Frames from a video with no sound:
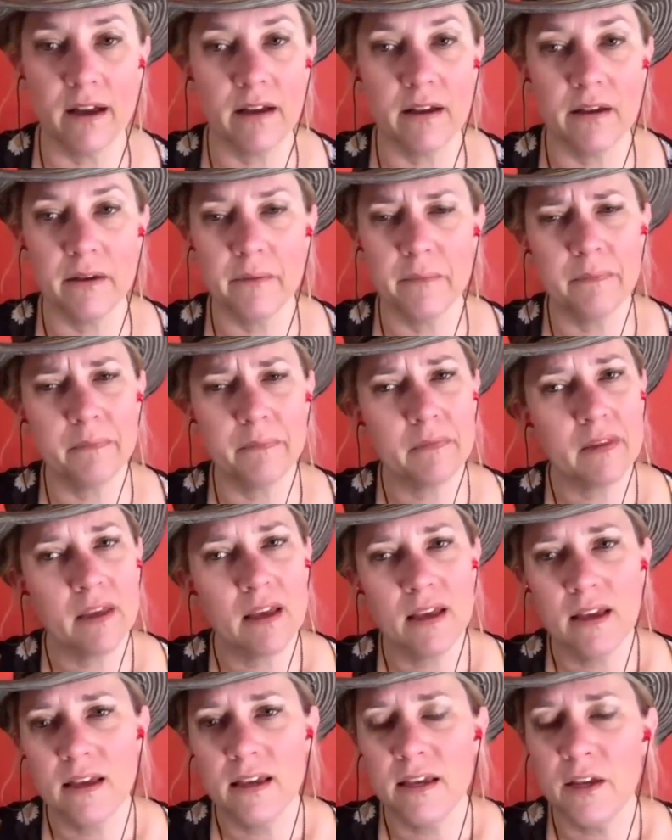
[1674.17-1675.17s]

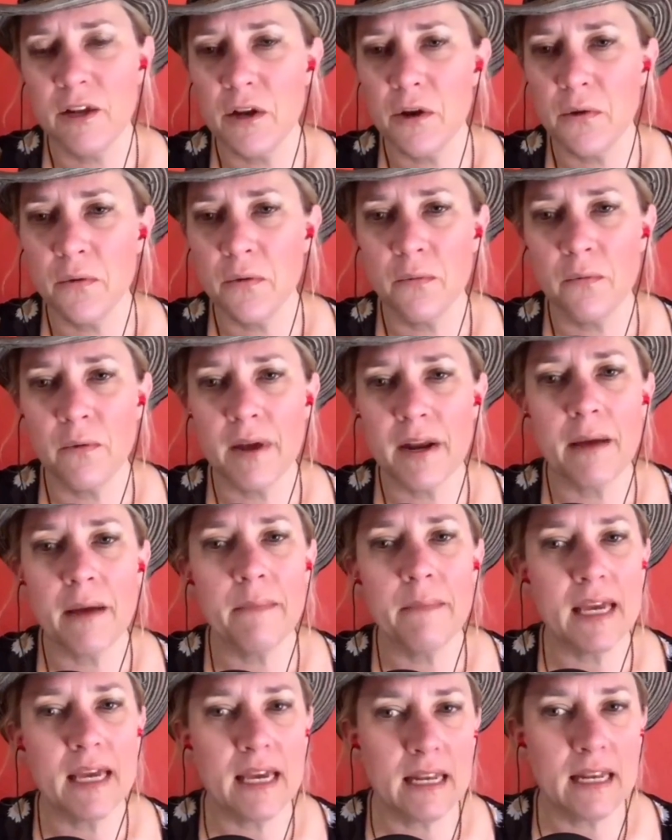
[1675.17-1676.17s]
When
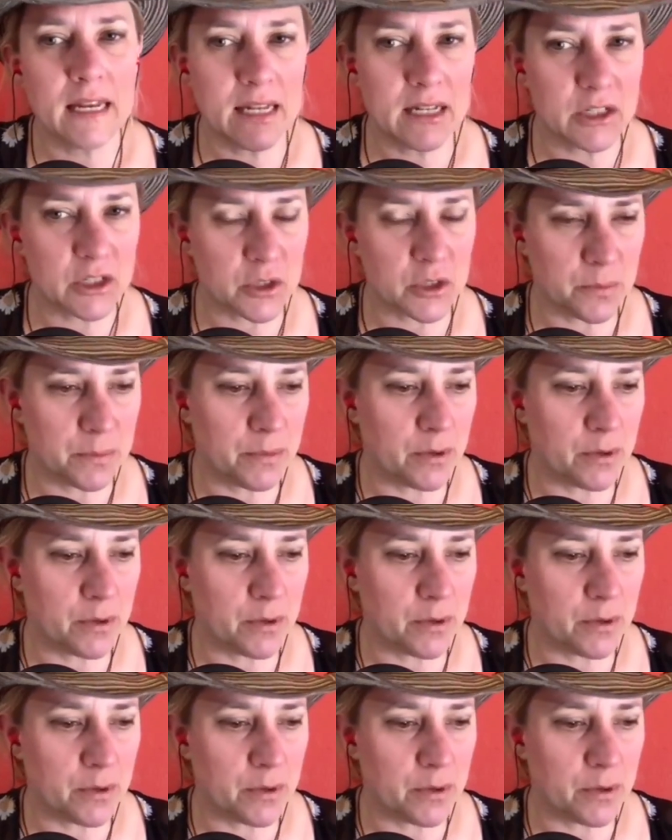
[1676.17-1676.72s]
I'm in each